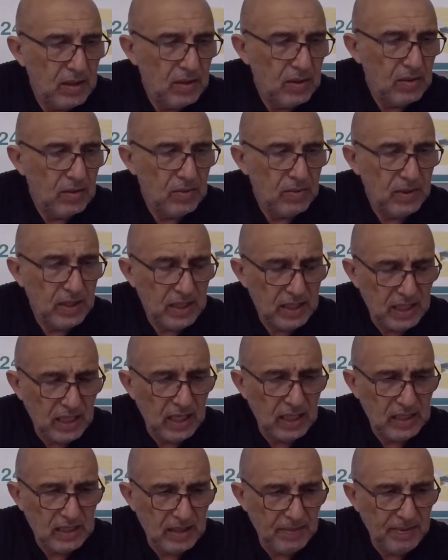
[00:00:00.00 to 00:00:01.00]
where it
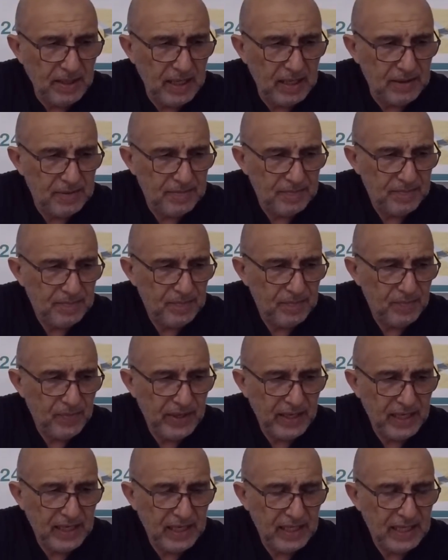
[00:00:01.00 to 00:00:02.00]
talks about
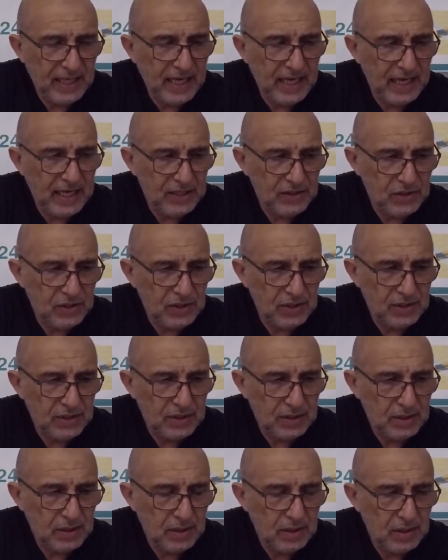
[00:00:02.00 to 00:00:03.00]
breaking the
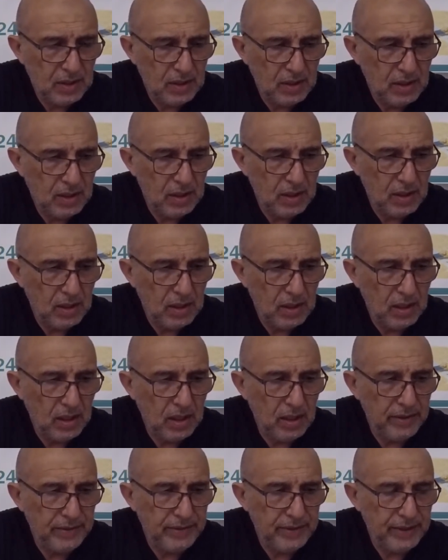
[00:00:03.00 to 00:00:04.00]
edges
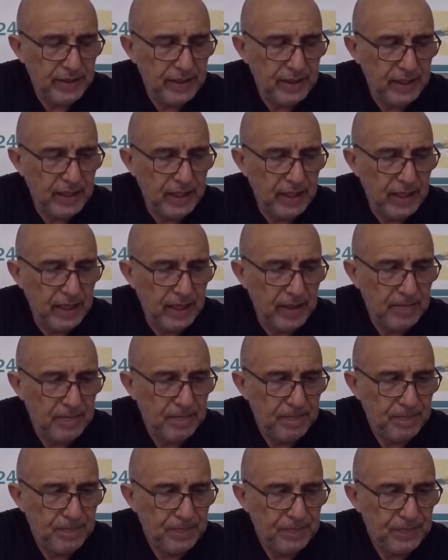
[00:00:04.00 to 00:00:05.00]
on
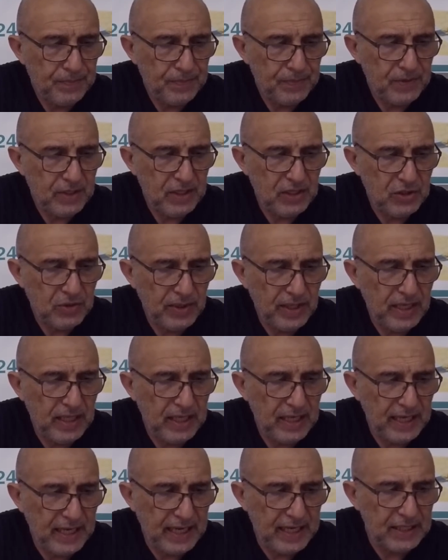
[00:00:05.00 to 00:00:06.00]
the
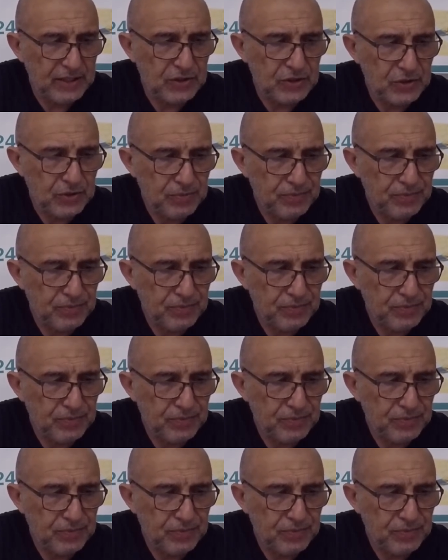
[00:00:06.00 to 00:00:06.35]
trailing edge